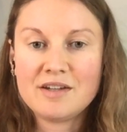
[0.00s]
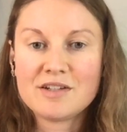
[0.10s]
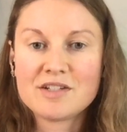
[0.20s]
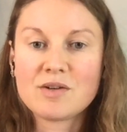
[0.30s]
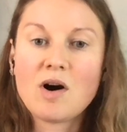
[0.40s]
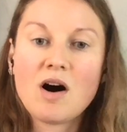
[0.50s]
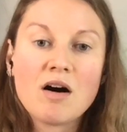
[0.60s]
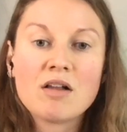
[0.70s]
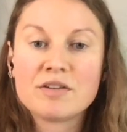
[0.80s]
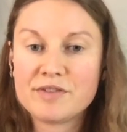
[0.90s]
So,
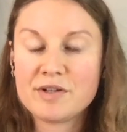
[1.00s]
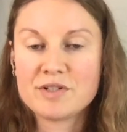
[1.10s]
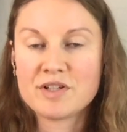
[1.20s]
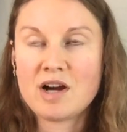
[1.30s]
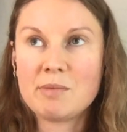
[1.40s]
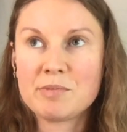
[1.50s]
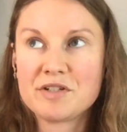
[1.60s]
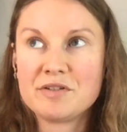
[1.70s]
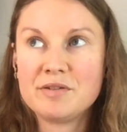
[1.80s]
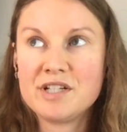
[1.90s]
all of those are
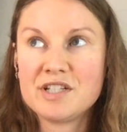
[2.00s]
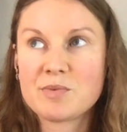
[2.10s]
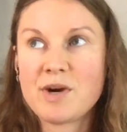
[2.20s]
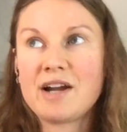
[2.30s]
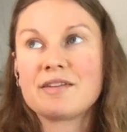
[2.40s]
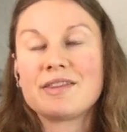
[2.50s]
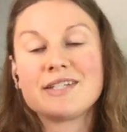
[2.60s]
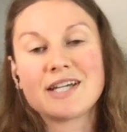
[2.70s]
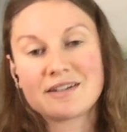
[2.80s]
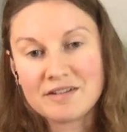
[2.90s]
opportunities where the
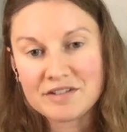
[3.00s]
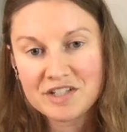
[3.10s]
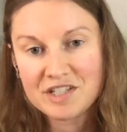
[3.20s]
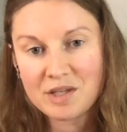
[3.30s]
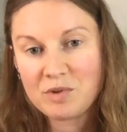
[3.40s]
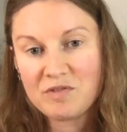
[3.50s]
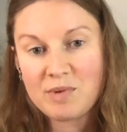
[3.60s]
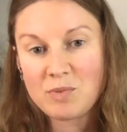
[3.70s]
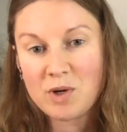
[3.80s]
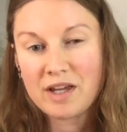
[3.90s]
technologies that we've
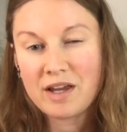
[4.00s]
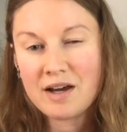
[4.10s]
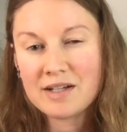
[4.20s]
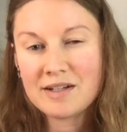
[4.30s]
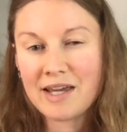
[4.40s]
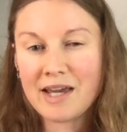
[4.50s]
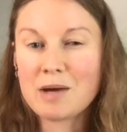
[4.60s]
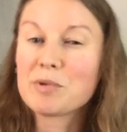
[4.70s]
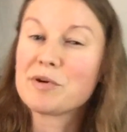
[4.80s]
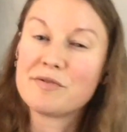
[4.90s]
been working on can
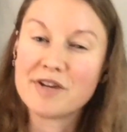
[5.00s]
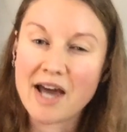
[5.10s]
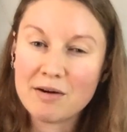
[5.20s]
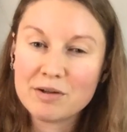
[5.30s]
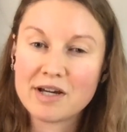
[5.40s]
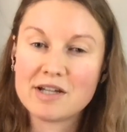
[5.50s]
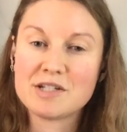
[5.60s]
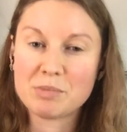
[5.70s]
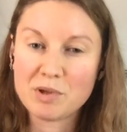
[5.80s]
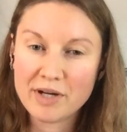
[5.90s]
get proven out and
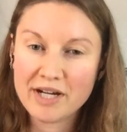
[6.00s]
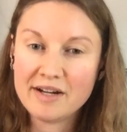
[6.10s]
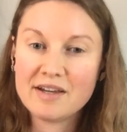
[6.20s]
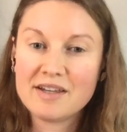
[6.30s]
deployed